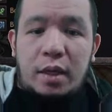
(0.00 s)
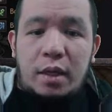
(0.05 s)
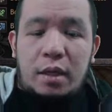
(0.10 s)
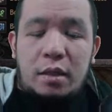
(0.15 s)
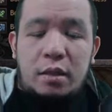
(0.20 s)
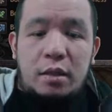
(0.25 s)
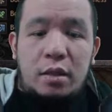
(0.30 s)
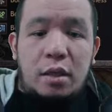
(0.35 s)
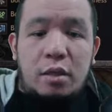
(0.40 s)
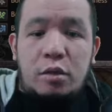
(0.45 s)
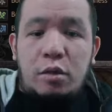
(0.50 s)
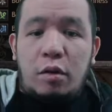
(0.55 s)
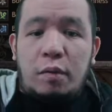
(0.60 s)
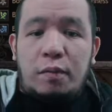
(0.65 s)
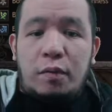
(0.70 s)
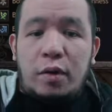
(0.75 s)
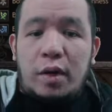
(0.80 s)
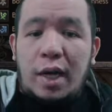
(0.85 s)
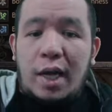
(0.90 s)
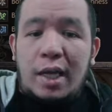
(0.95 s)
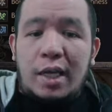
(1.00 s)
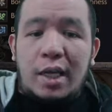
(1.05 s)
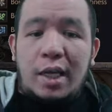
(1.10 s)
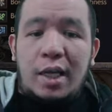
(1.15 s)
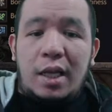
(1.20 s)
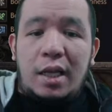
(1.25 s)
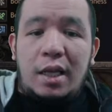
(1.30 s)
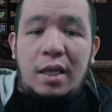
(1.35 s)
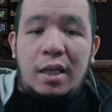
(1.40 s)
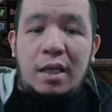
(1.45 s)
just look for
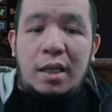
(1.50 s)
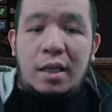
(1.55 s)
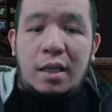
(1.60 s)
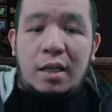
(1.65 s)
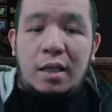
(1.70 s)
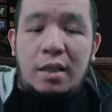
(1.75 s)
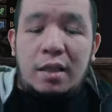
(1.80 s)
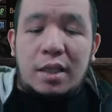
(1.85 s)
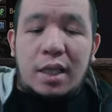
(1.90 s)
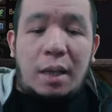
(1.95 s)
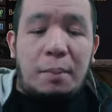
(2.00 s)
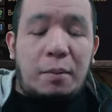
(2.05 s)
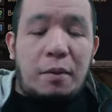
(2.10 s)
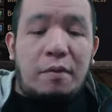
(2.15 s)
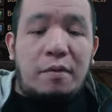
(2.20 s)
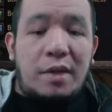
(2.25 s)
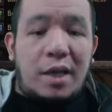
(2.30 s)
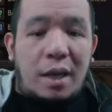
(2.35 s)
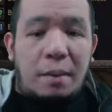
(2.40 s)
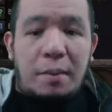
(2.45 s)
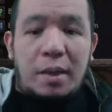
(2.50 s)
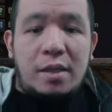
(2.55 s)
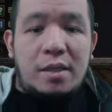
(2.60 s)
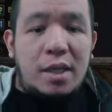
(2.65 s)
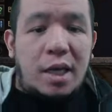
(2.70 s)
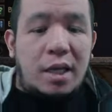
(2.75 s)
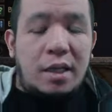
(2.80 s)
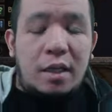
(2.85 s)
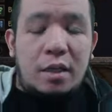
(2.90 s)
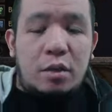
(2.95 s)
any type of damage
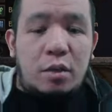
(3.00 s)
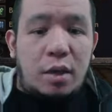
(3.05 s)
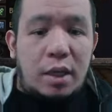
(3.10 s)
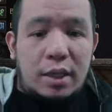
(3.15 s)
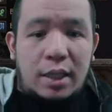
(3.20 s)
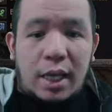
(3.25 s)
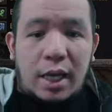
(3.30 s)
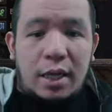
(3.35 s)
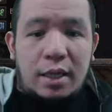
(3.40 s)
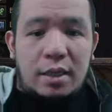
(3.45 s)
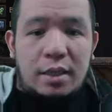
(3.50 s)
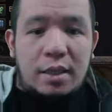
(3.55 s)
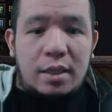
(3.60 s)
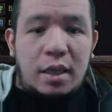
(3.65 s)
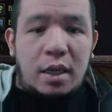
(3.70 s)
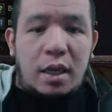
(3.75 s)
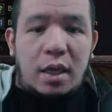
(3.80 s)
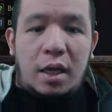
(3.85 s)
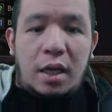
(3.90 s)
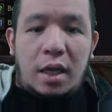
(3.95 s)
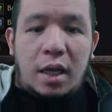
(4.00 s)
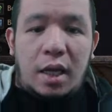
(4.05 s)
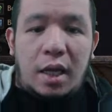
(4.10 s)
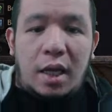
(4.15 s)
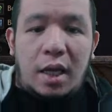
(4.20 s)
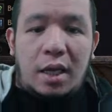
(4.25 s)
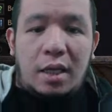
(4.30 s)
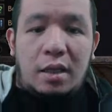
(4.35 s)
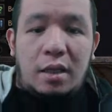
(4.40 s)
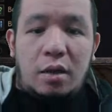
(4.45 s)
added to attacks,
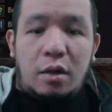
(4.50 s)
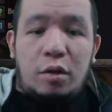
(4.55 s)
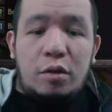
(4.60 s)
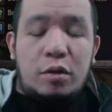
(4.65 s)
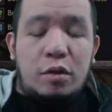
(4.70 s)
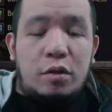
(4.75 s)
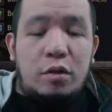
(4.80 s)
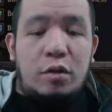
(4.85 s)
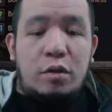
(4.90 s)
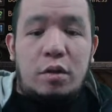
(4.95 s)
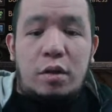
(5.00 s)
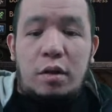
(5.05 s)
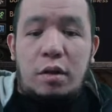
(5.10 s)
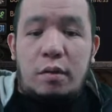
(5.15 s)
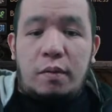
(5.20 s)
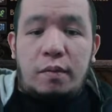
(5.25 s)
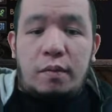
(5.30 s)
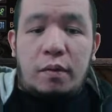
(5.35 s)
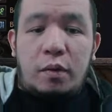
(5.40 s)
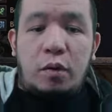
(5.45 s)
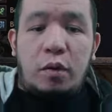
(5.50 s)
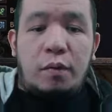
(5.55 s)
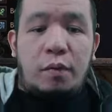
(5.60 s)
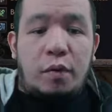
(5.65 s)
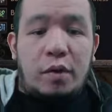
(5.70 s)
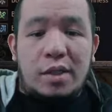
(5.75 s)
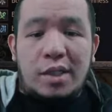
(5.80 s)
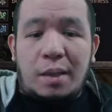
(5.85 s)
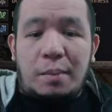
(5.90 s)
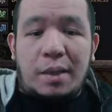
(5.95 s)
and also look
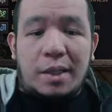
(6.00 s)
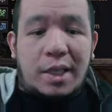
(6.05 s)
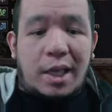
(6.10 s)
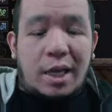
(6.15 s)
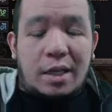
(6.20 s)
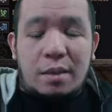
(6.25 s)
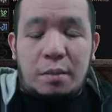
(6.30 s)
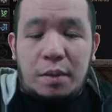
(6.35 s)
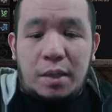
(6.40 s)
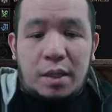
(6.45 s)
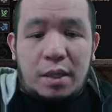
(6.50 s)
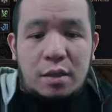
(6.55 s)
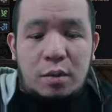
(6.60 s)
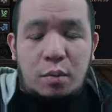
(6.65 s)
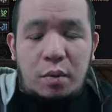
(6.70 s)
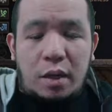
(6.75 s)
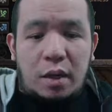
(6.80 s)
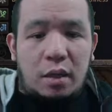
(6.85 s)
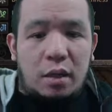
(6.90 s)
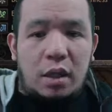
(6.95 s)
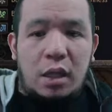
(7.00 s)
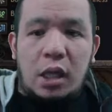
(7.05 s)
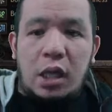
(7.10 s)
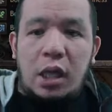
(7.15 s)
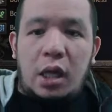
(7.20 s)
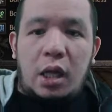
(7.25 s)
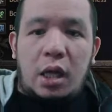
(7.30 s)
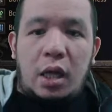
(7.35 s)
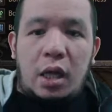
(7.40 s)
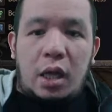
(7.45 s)
for some attack speed as well.
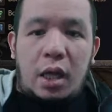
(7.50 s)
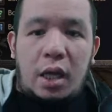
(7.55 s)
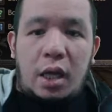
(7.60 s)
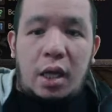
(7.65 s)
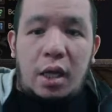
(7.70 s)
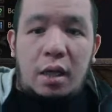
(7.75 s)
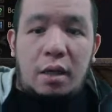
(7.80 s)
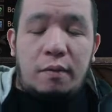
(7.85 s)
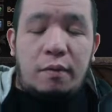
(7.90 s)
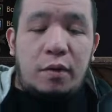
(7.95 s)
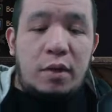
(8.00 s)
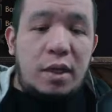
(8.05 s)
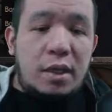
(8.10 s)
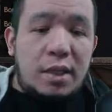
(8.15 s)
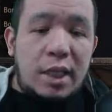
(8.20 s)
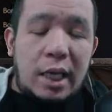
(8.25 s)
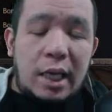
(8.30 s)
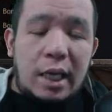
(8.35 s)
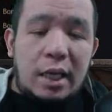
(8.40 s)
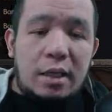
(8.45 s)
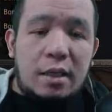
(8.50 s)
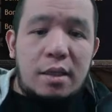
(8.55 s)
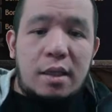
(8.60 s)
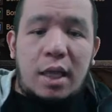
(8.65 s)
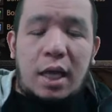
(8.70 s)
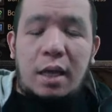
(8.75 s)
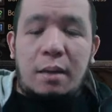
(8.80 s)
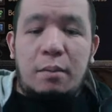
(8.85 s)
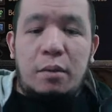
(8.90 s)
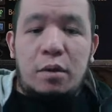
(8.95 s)
And for the socket,
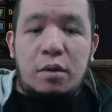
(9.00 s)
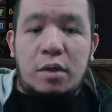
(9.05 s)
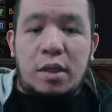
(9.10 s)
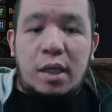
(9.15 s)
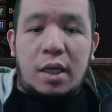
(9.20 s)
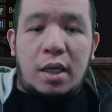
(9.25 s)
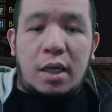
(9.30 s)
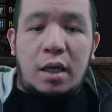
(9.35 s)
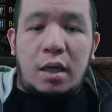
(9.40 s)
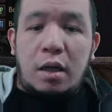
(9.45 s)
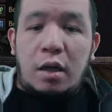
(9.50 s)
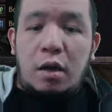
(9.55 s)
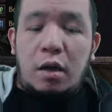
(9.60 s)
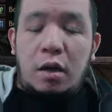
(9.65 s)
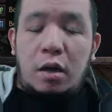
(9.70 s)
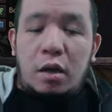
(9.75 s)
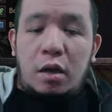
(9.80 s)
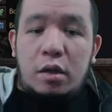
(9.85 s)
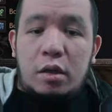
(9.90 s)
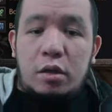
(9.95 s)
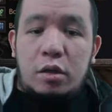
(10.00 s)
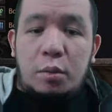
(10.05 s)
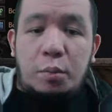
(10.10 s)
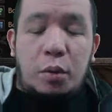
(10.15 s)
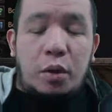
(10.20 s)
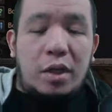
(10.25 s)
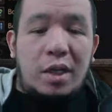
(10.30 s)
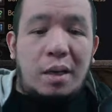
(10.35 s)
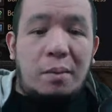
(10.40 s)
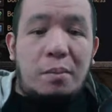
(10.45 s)
I'm using
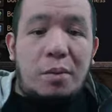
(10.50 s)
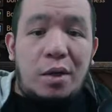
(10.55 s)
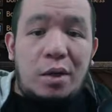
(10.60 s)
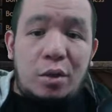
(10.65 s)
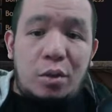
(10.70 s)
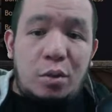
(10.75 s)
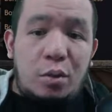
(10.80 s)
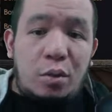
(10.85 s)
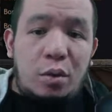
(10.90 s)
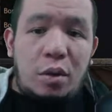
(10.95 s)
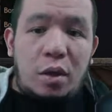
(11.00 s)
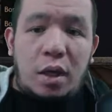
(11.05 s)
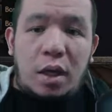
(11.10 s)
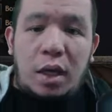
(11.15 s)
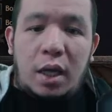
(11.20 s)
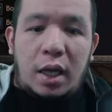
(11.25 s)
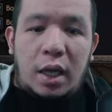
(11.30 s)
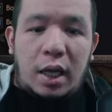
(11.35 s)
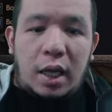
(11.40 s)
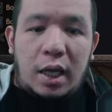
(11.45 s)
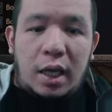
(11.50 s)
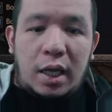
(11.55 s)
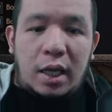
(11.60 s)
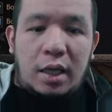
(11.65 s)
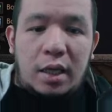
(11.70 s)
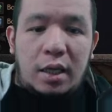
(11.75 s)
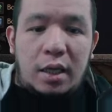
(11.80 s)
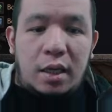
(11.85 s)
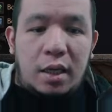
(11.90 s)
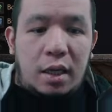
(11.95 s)
support number 2,
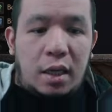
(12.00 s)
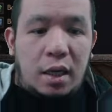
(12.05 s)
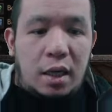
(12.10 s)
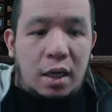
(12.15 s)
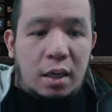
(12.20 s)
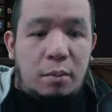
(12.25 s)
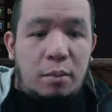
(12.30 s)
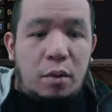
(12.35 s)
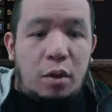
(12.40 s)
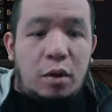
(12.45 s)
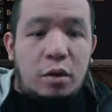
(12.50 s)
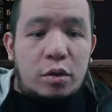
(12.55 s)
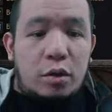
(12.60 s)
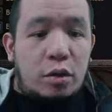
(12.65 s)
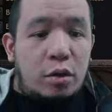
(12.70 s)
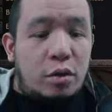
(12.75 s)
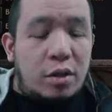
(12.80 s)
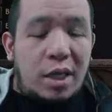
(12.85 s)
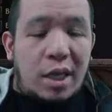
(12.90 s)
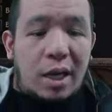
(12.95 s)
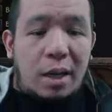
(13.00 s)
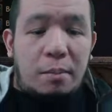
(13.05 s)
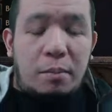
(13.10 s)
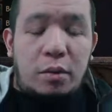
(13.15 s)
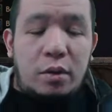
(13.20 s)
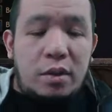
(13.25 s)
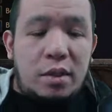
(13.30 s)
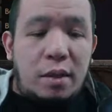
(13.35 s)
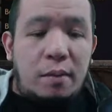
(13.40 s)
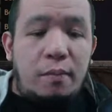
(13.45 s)
and I'm also using
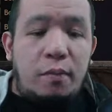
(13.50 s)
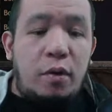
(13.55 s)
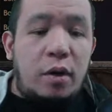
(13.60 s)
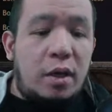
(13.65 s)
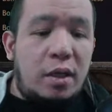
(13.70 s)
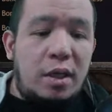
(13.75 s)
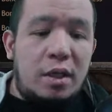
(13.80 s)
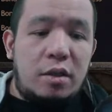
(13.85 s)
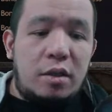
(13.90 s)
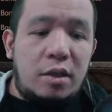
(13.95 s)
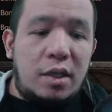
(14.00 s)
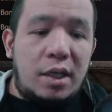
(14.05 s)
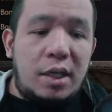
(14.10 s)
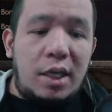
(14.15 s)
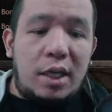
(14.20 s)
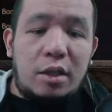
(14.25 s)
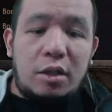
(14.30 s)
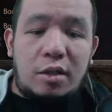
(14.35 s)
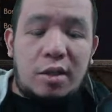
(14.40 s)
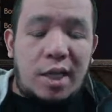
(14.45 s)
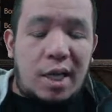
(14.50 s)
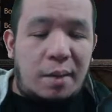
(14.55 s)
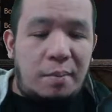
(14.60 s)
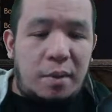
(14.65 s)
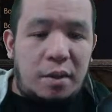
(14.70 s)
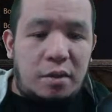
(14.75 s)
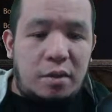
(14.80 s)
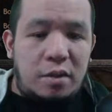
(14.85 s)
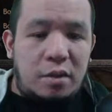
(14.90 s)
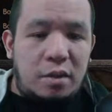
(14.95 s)
Amber Gem for additional ether
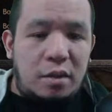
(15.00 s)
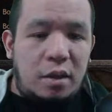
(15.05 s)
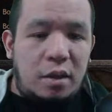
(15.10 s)
damage.